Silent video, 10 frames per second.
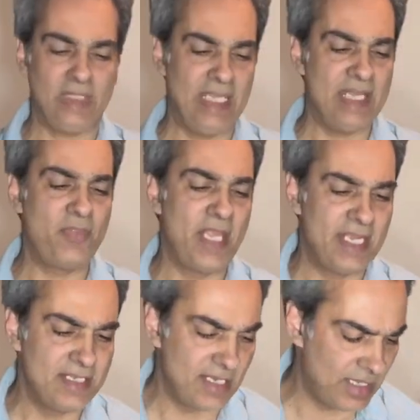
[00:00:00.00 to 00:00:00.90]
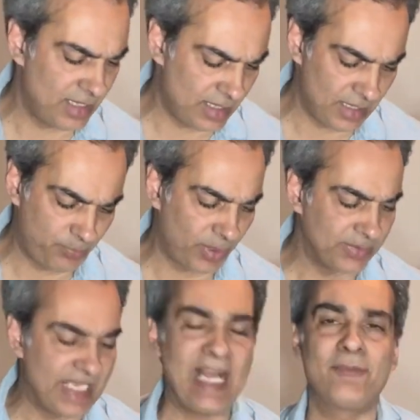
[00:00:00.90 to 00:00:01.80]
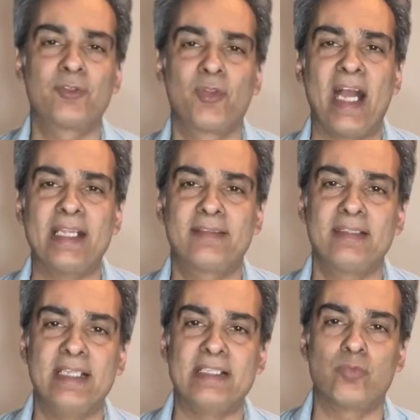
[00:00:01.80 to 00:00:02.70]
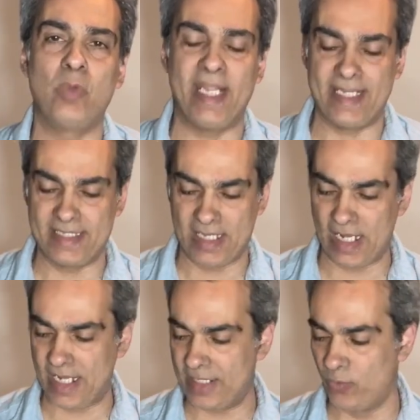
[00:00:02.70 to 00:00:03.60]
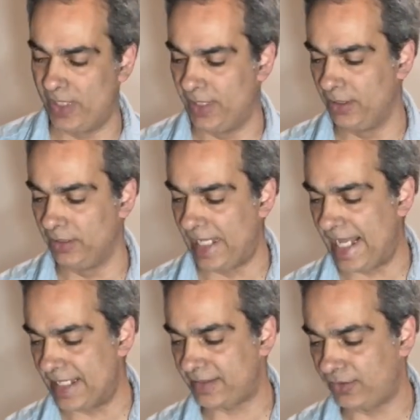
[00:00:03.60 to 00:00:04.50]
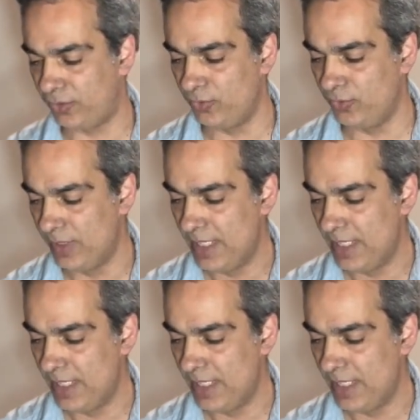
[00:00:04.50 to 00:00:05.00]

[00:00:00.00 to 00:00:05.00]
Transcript: And then uh, probably after that is when I will ask to